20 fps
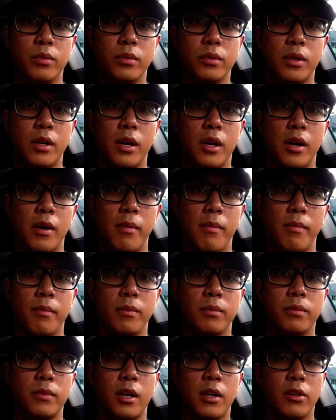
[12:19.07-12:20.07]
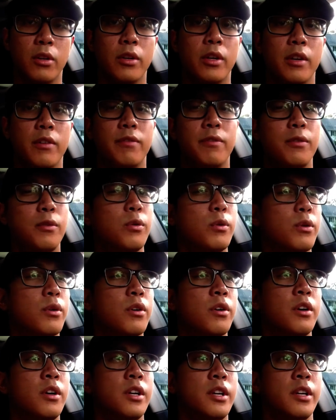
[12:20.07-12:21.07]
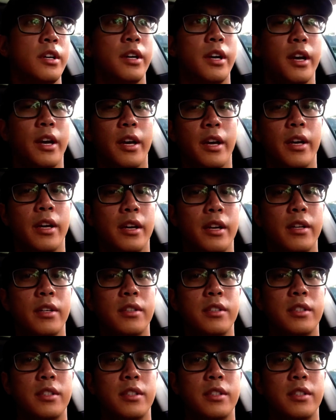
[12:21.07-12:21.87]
are looking for a